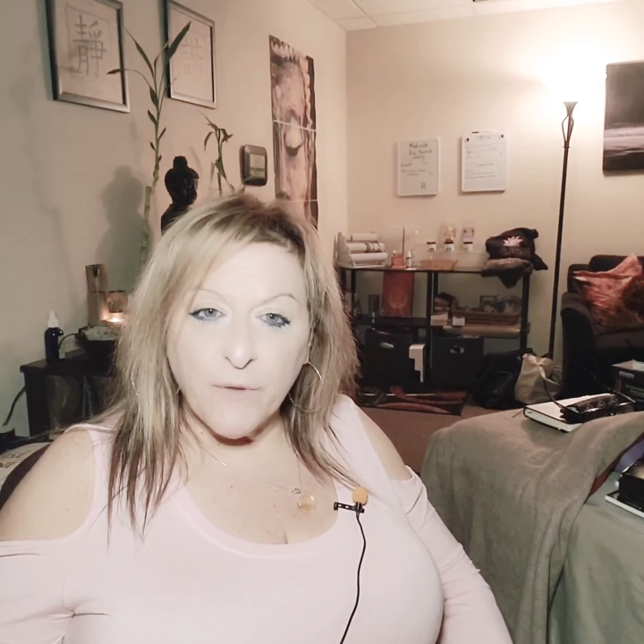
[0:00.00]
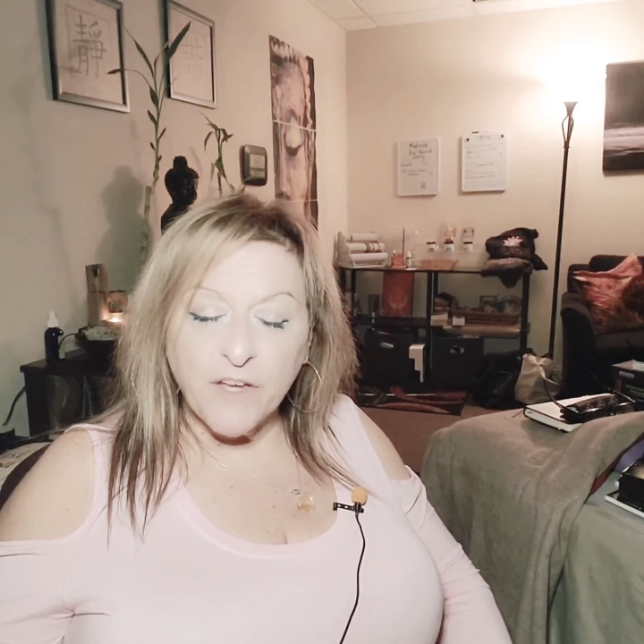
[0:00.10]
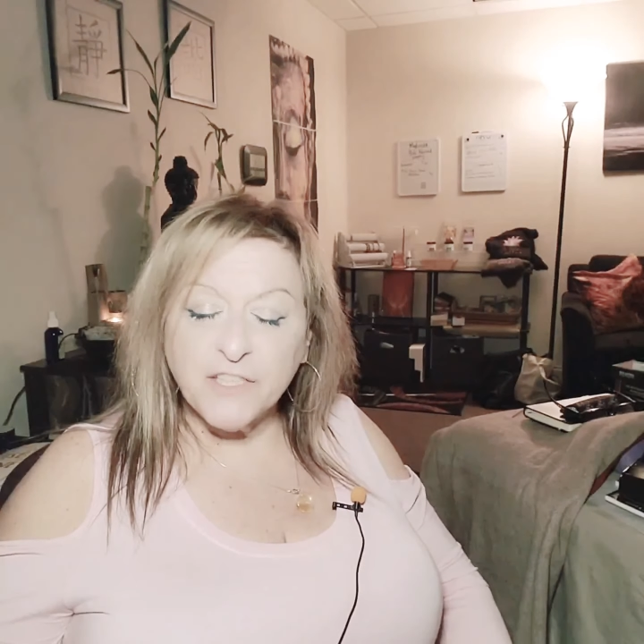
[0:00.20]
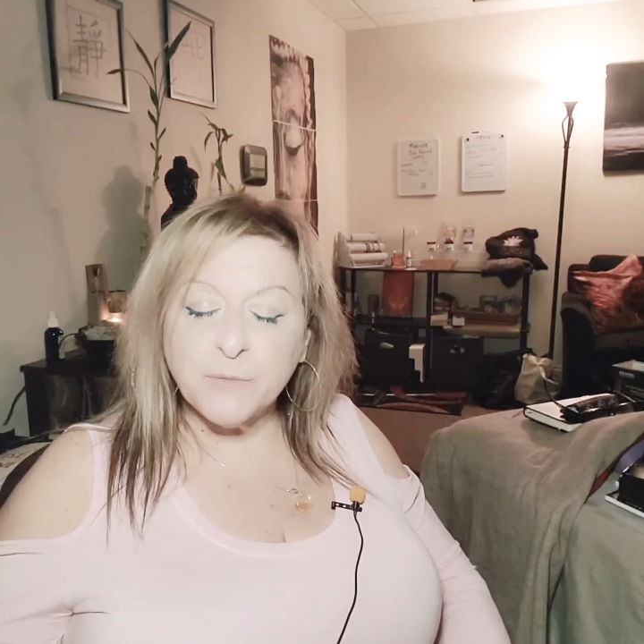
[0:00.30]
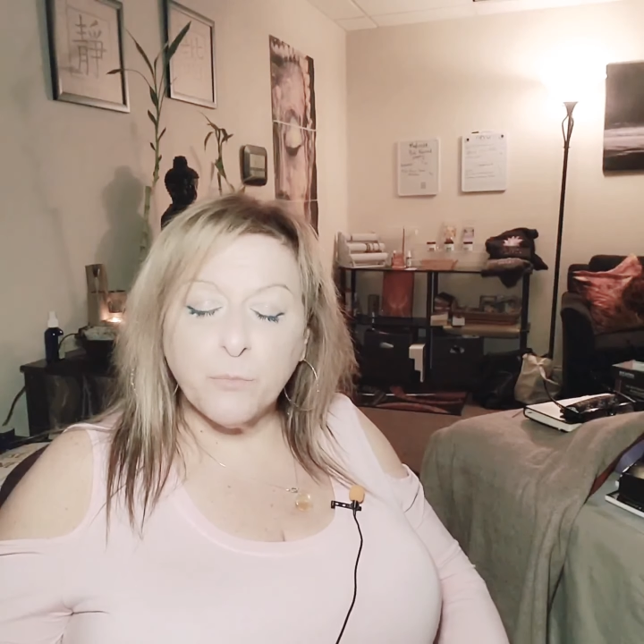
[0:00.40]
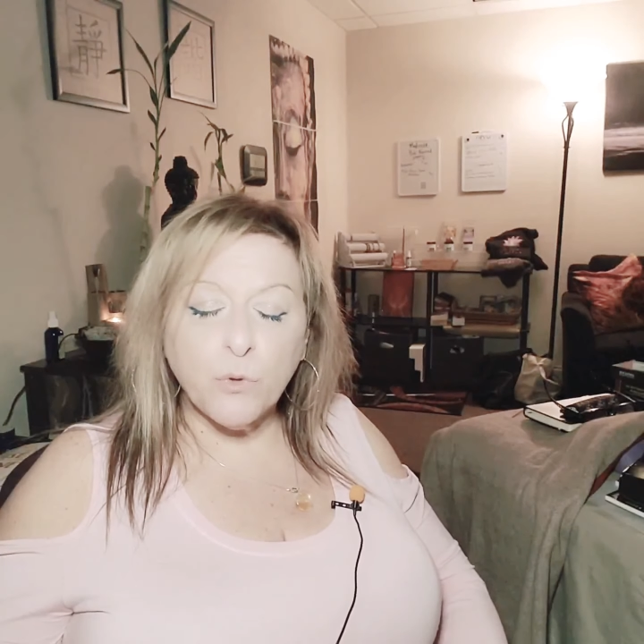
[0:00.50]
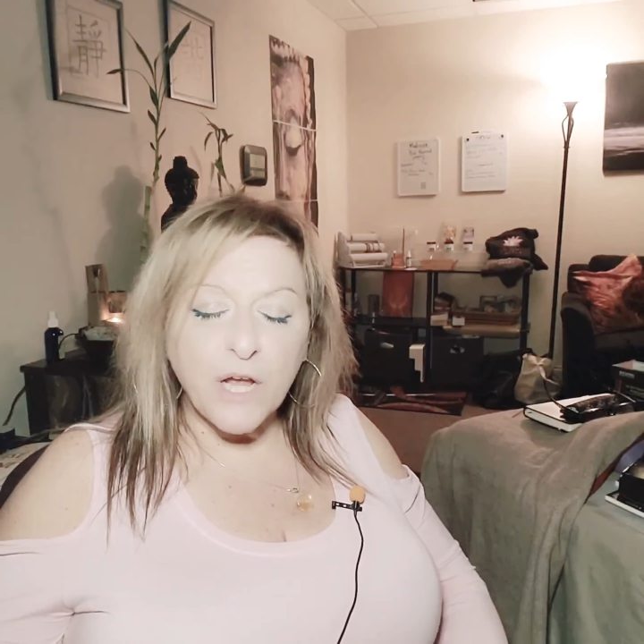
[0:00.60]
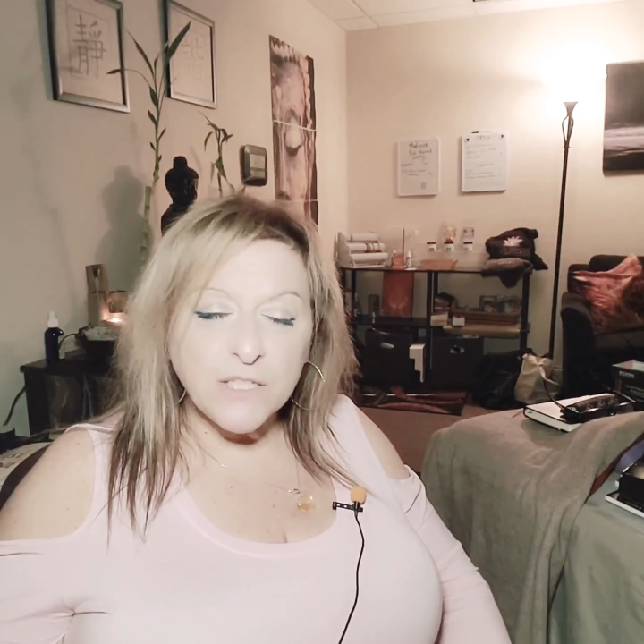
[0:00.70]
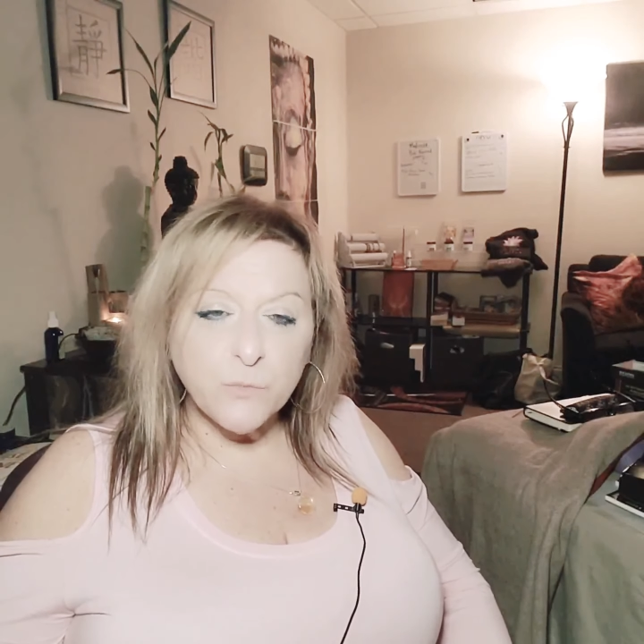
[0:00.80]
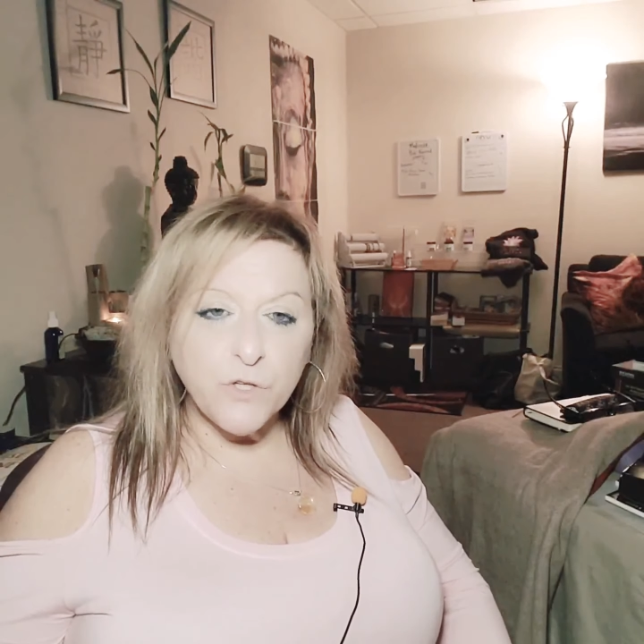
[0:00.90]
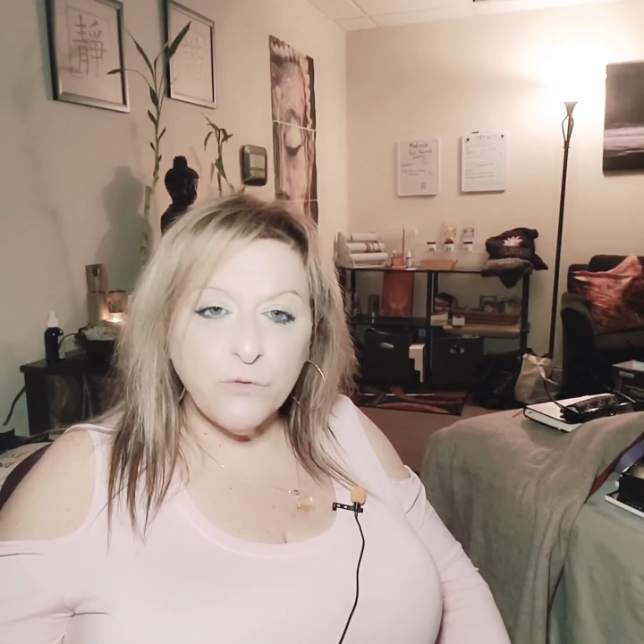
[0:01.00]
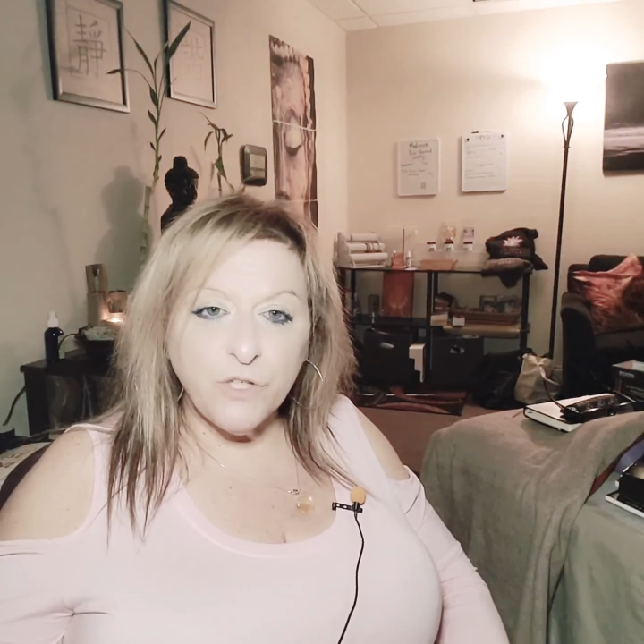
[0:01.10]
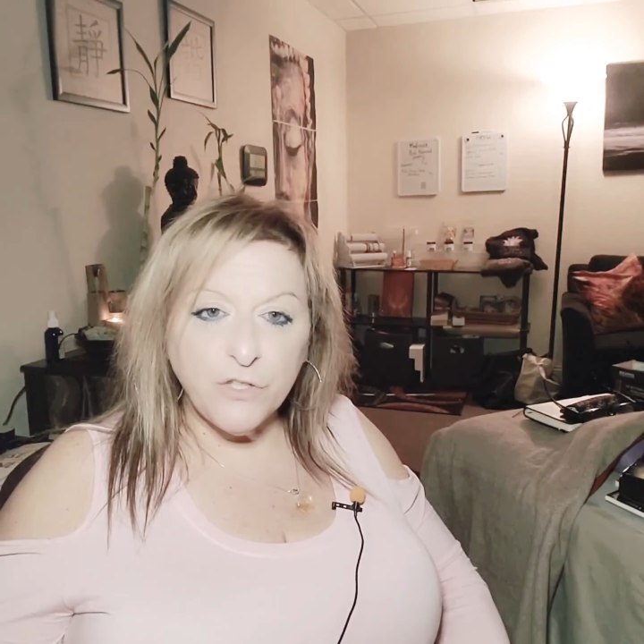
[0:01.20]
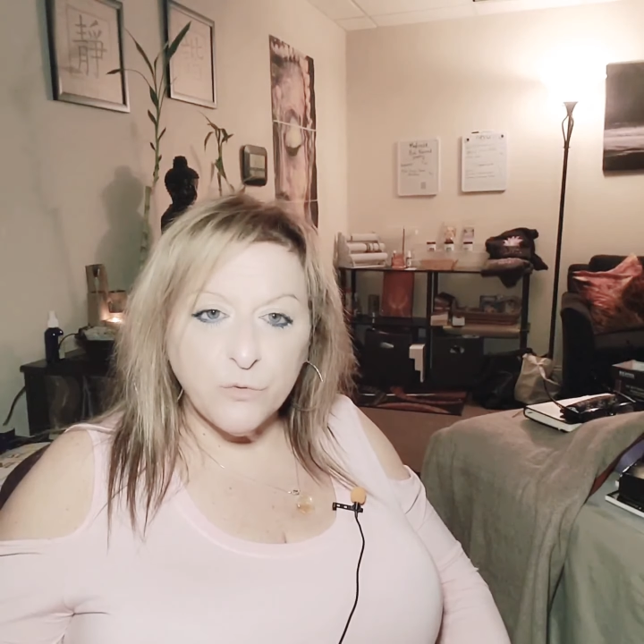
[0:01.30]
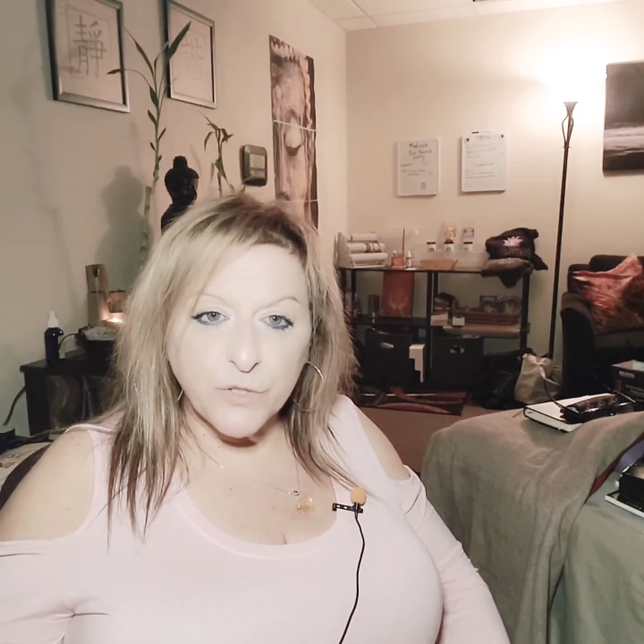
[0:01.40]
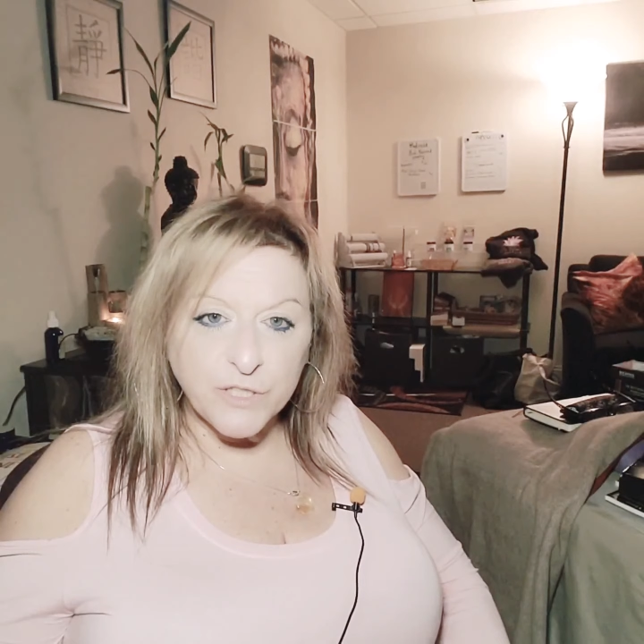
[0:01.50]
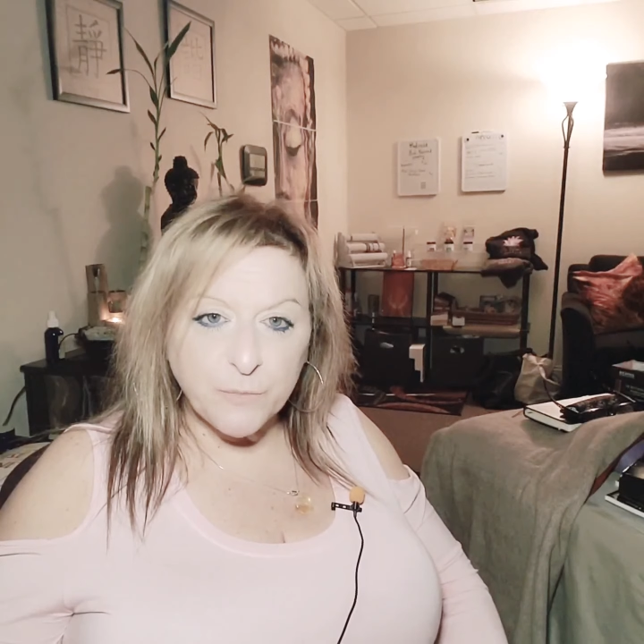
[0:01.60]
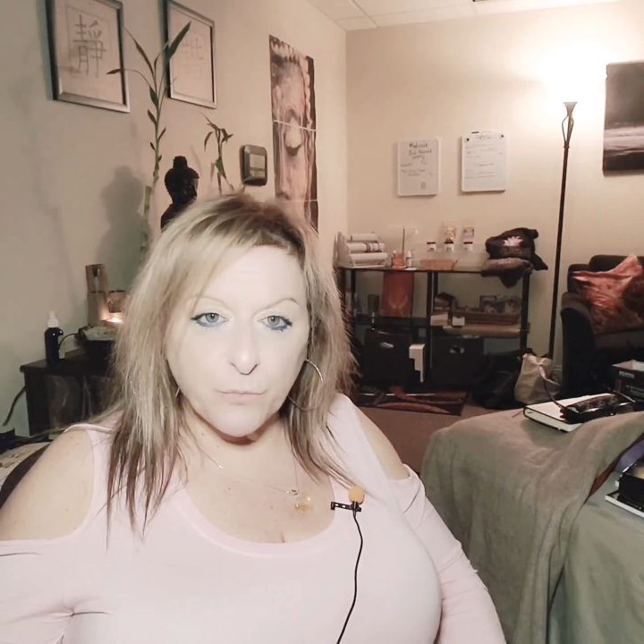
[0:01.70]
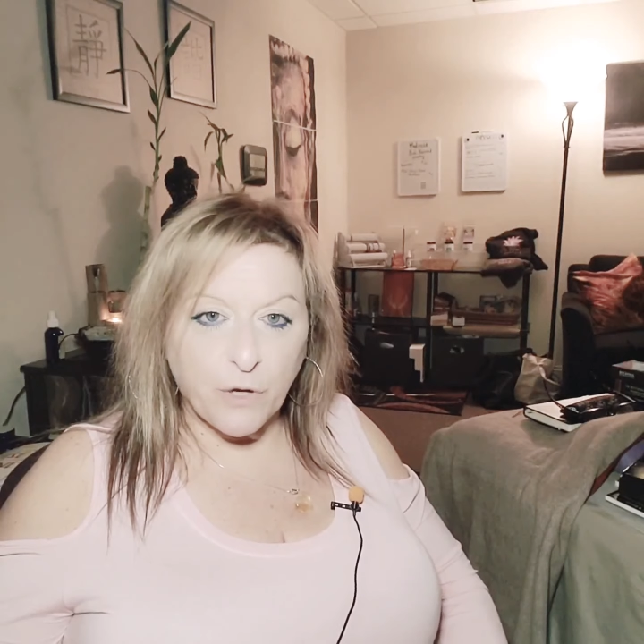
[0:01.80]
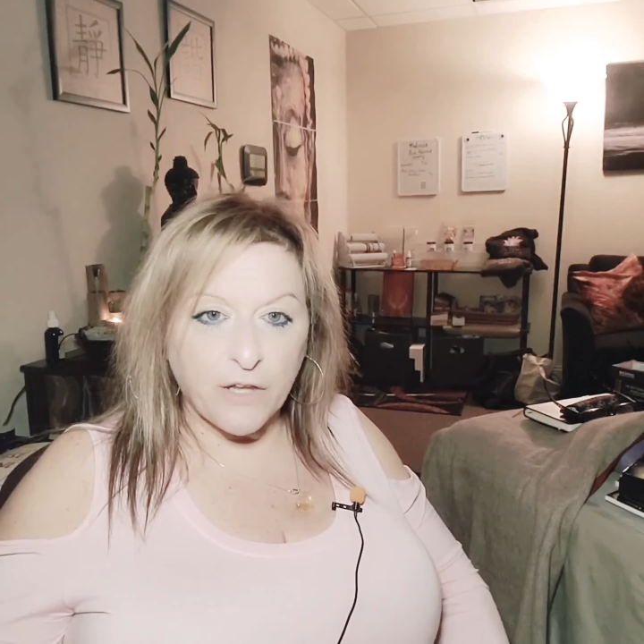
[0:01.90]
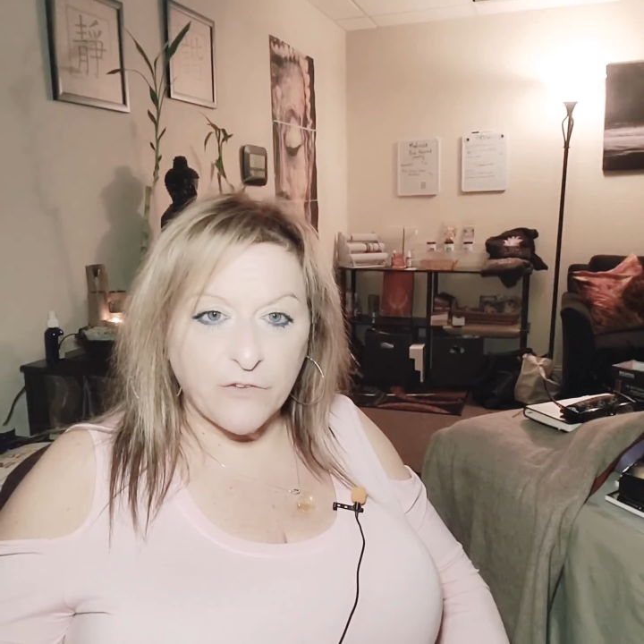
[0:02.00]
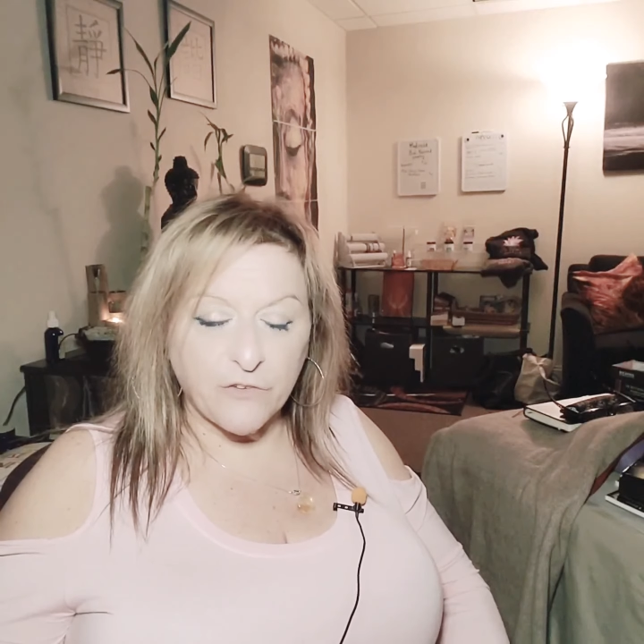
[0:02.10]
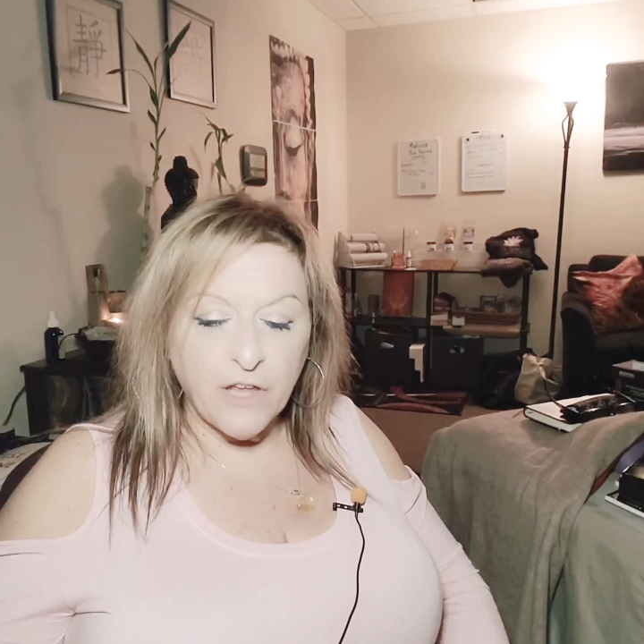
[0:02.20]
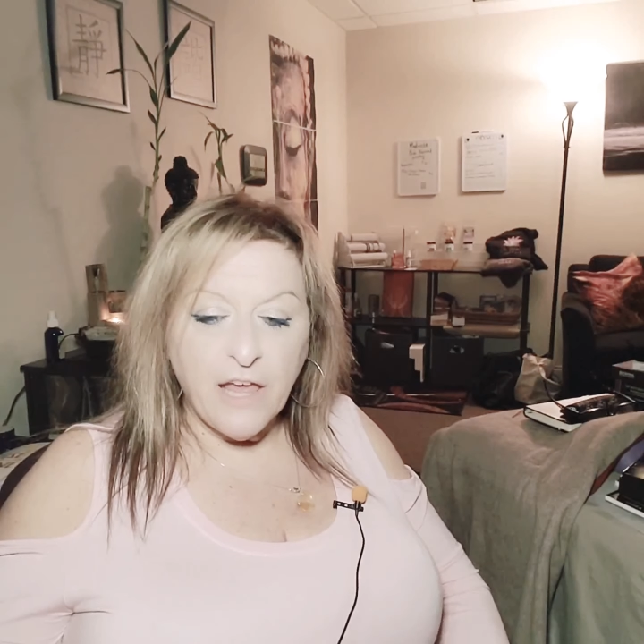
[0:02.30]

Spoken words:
Express what you need to express.